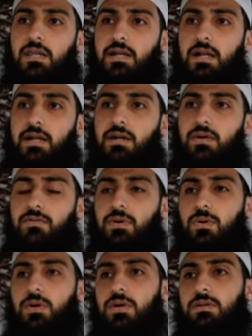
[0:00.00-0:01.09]
the King of the
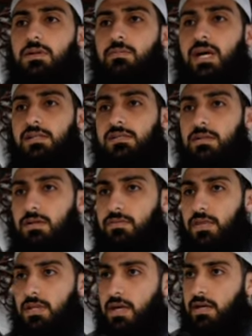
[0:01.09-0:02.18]
world, the Master of
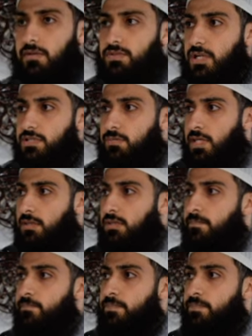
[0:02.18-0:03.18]
the Day of Judgment.